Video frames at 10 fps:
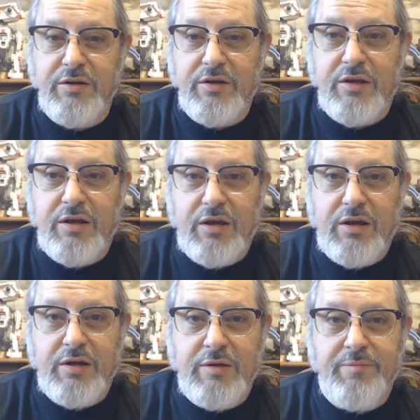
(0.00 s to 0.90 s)

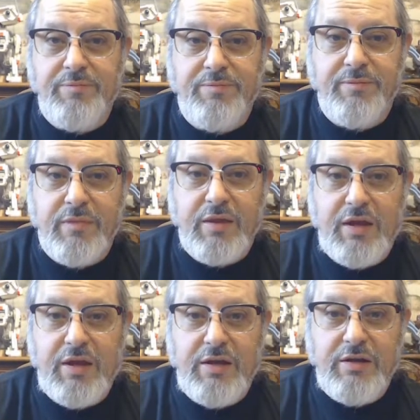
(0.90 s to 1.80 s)

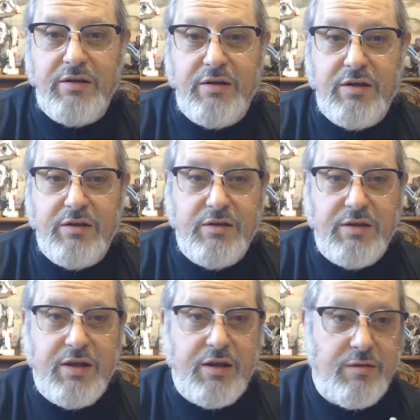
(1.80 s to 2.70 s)
And other than
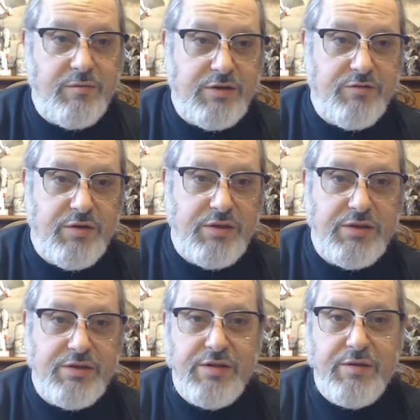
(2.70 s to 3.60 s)
that, I'm going to rate
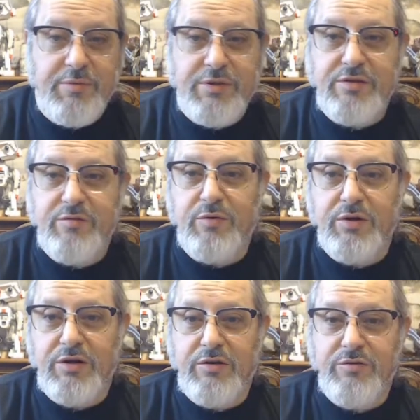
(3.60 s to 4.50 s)
this up and see where it
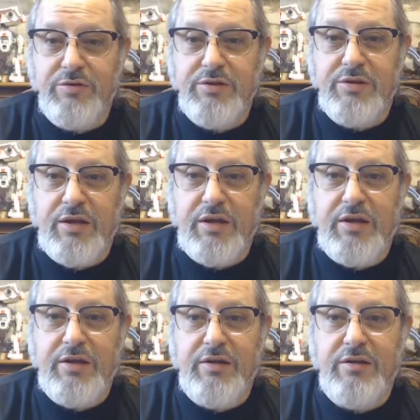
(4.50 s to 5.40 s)
goes.
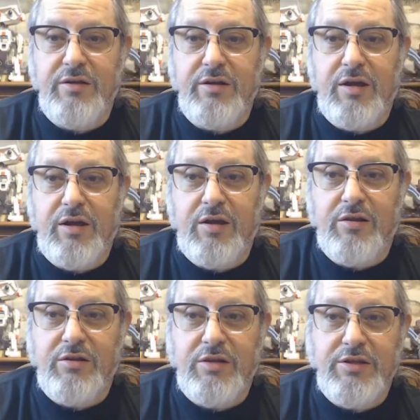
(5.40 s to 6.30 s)
And
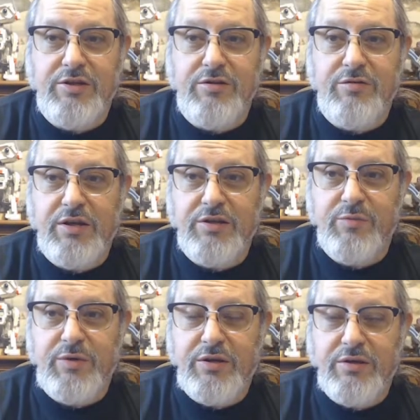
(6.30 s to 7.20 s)
I'll let you know next
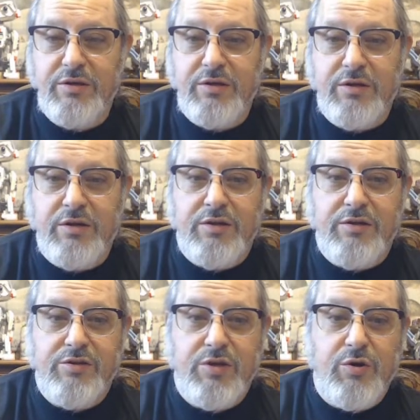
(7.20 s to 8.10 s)
week.
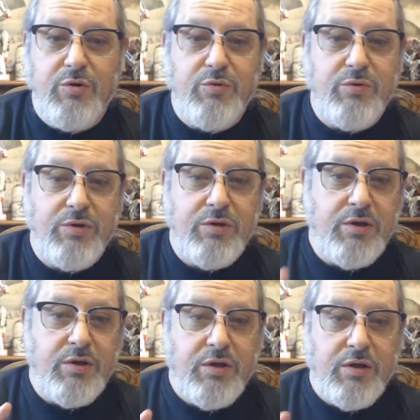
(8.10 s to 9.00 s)
So
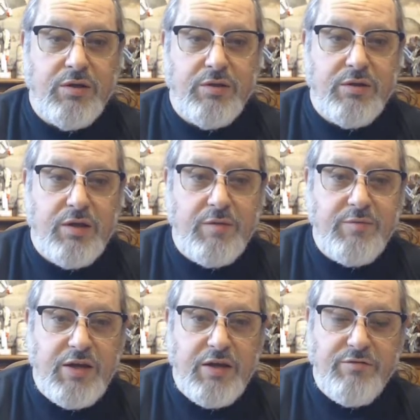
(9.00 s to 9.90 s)
I'm
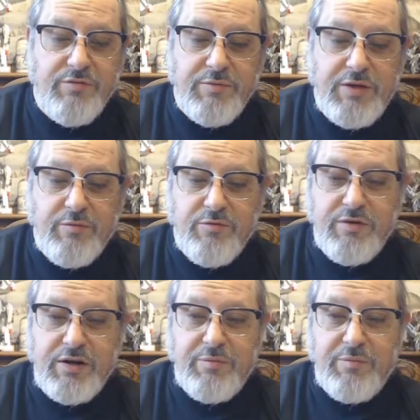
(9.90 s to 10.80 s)
Todd from Table Ready